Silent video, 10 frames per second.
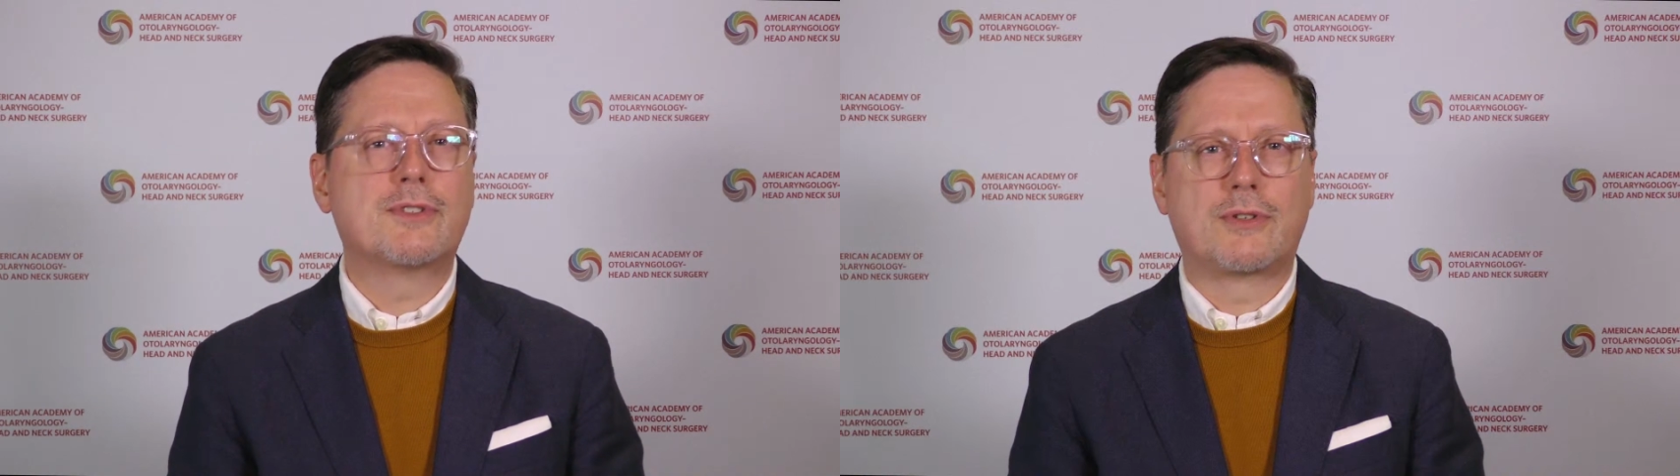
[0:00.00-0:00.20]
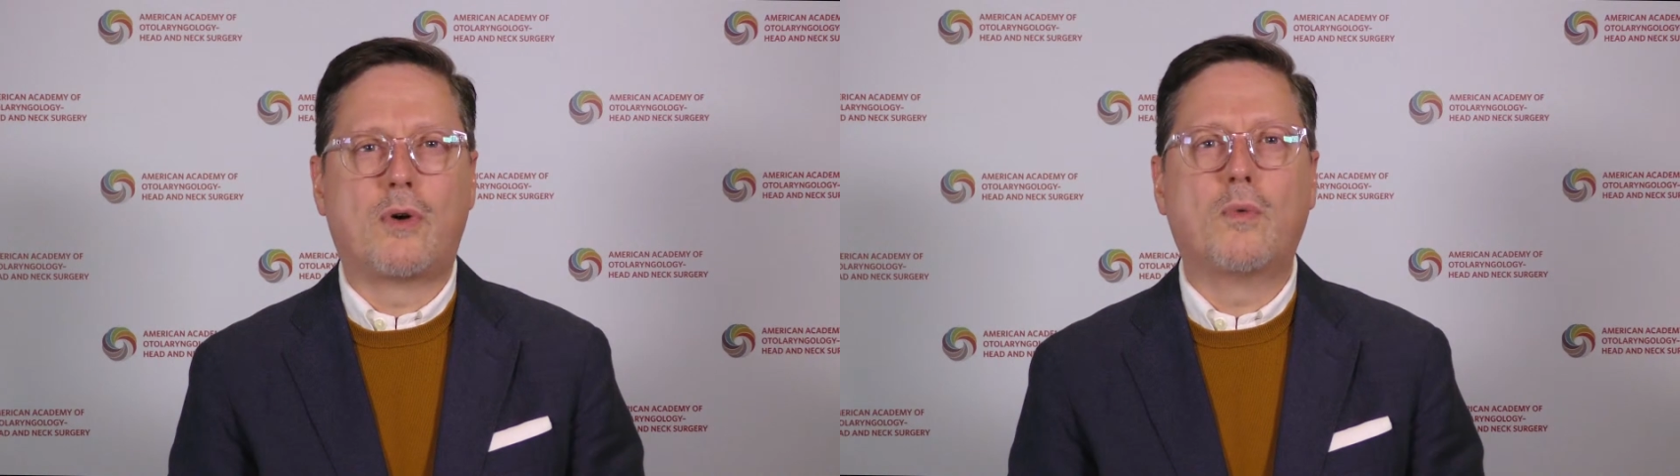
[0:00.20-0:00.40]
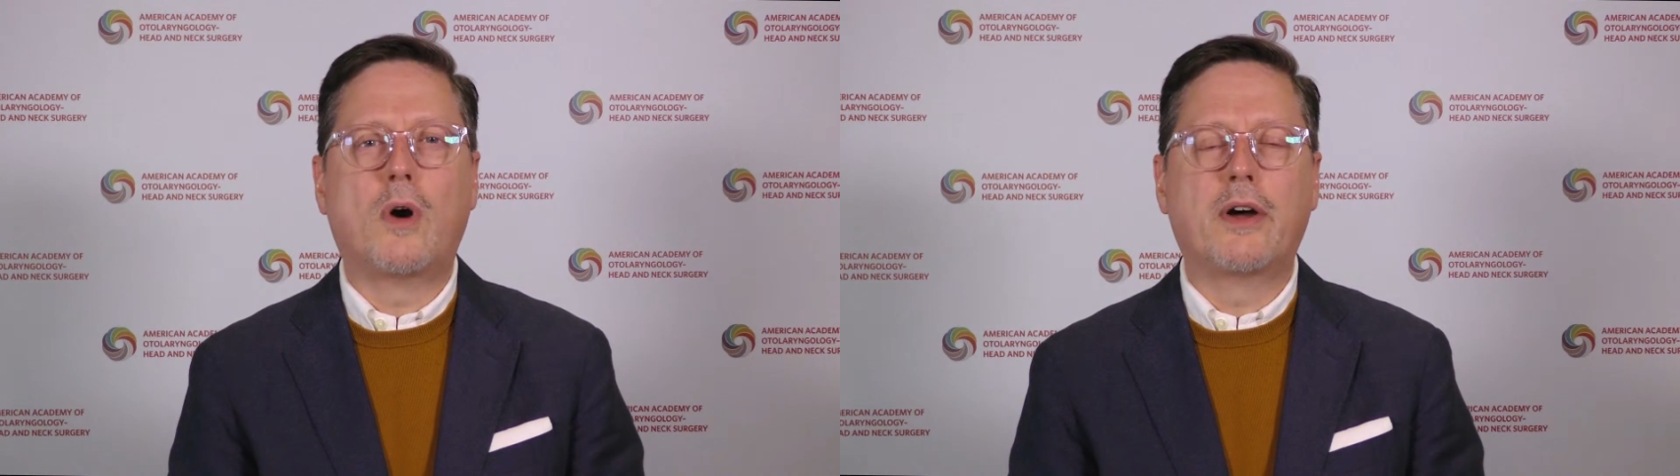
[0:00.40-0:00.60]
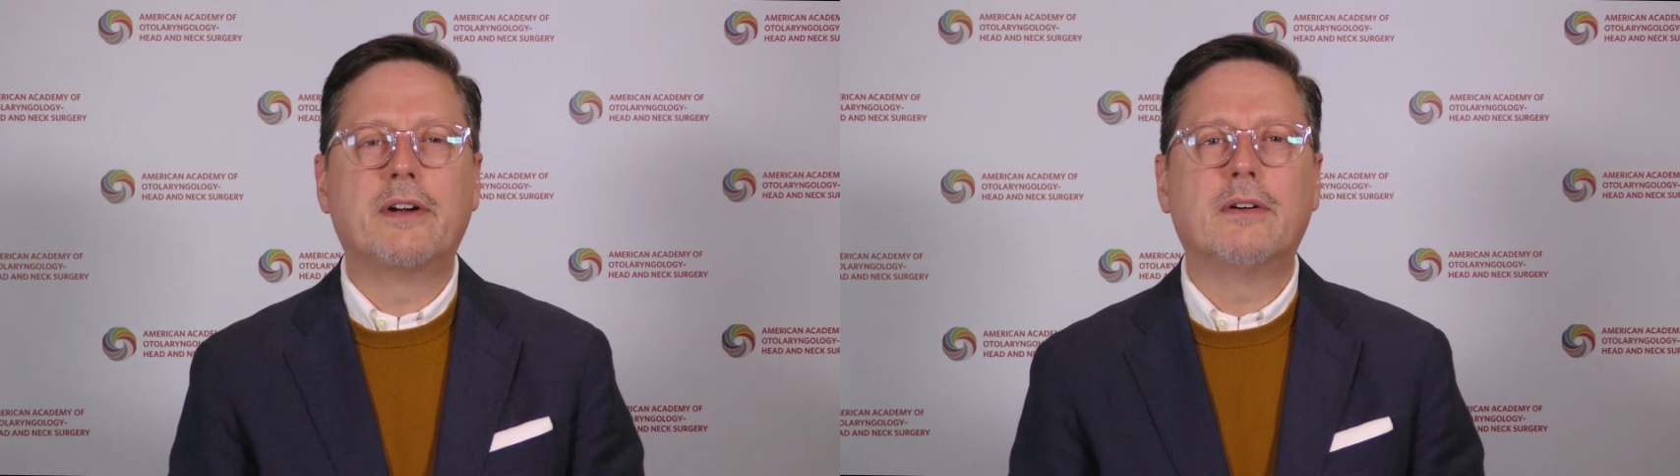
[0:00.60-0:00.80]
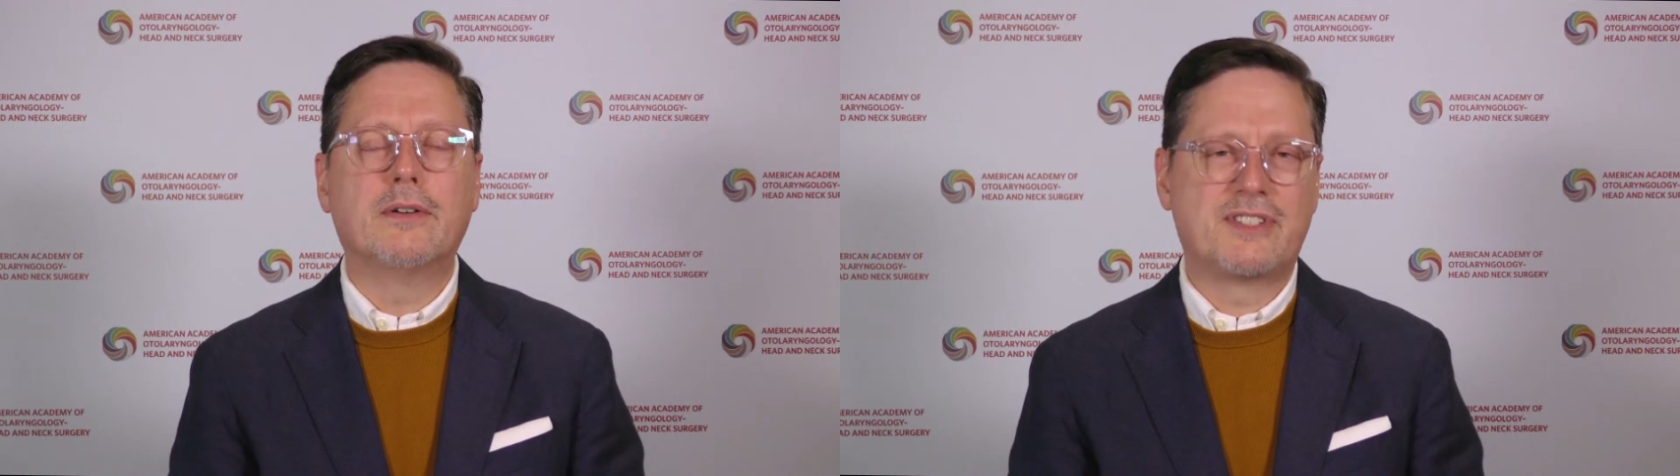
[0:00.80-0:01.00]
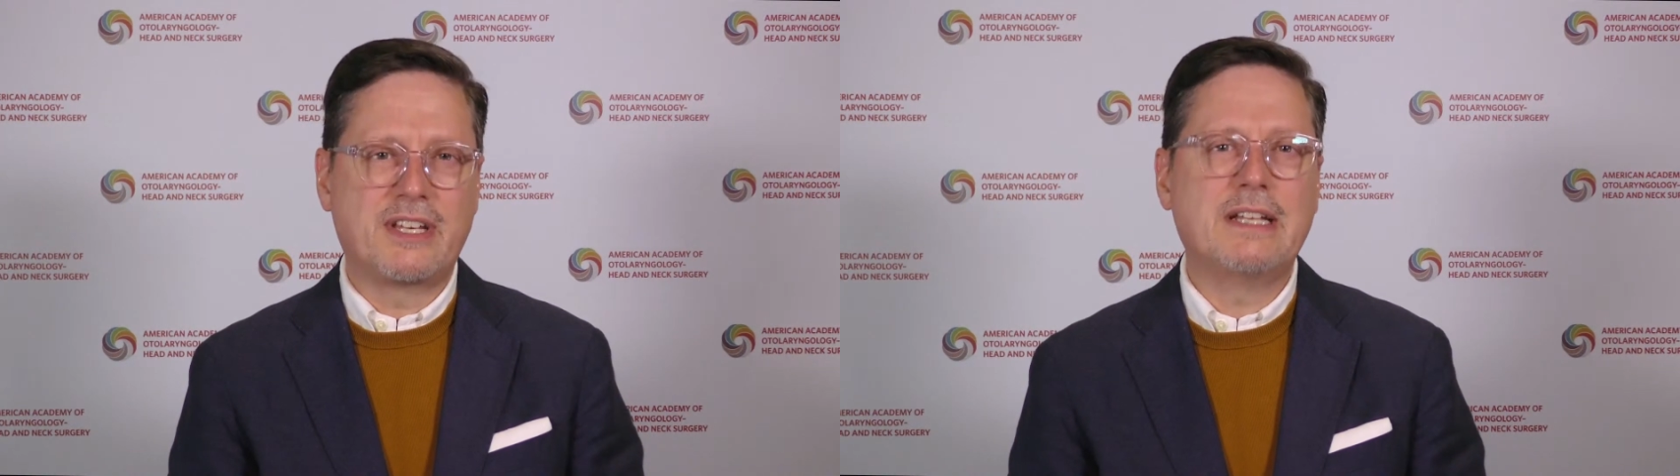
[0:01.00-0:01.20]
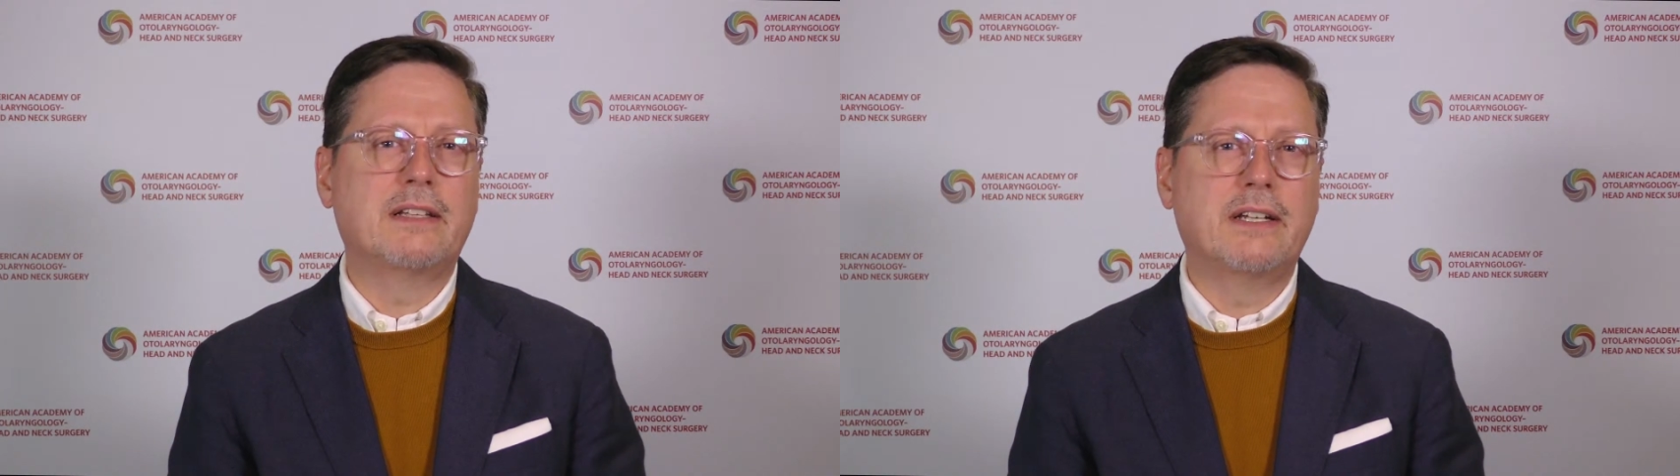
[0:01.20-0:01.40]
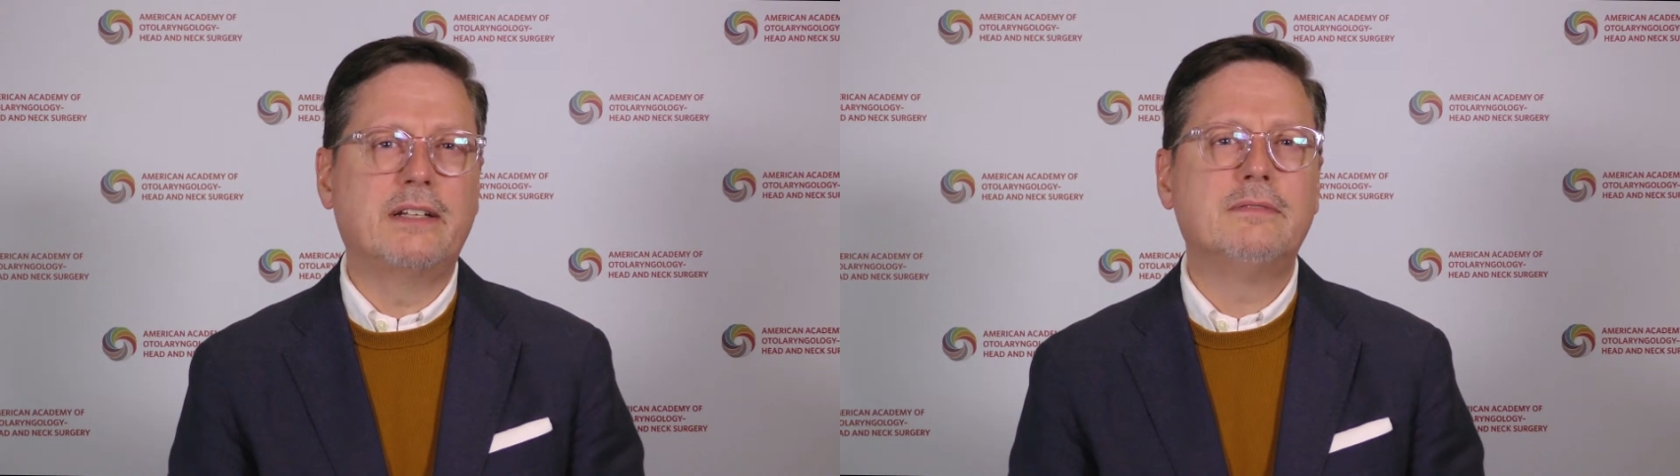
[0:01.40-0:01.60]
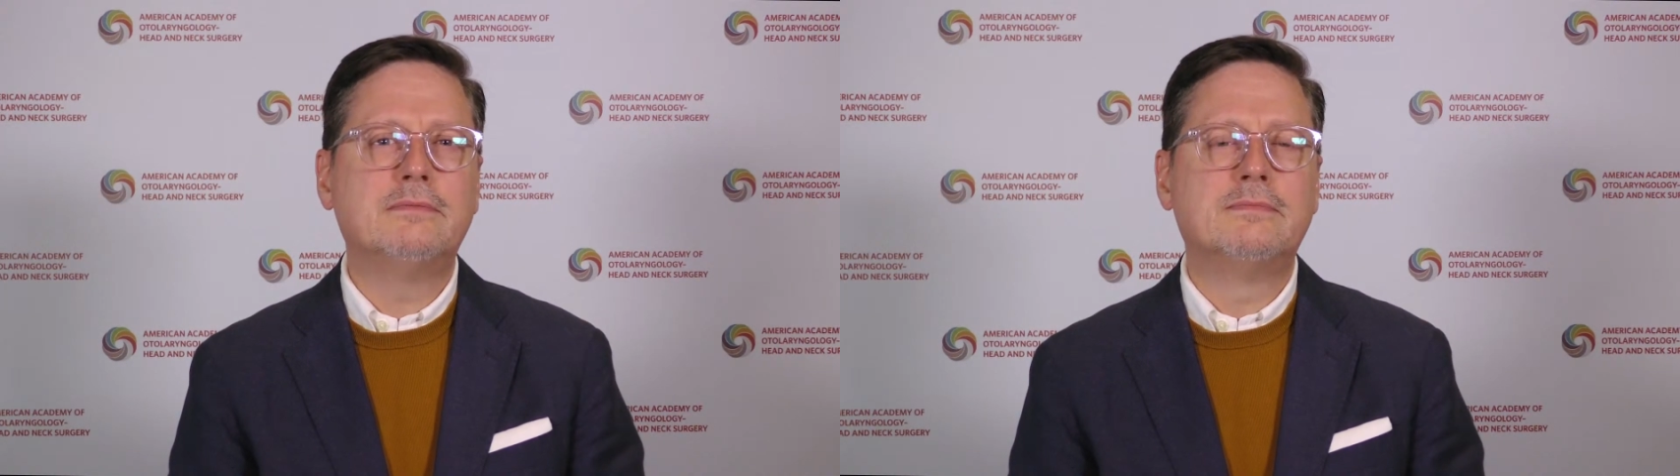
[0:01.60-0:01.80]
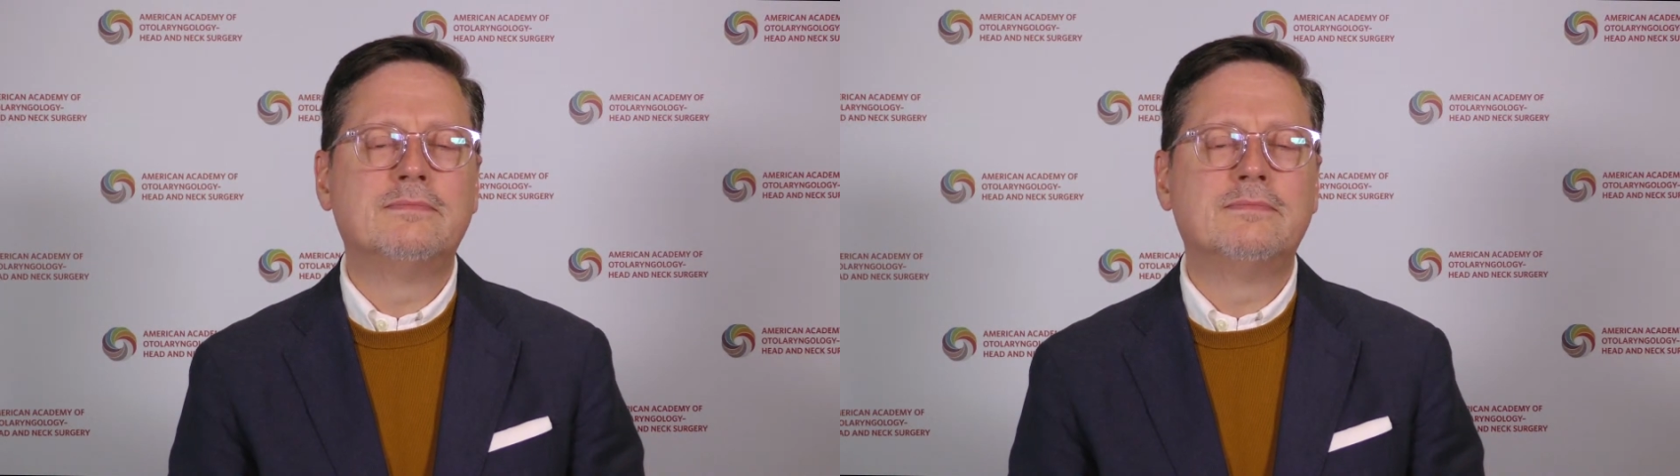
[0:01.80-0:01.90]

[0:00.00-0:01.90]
salt water or saline,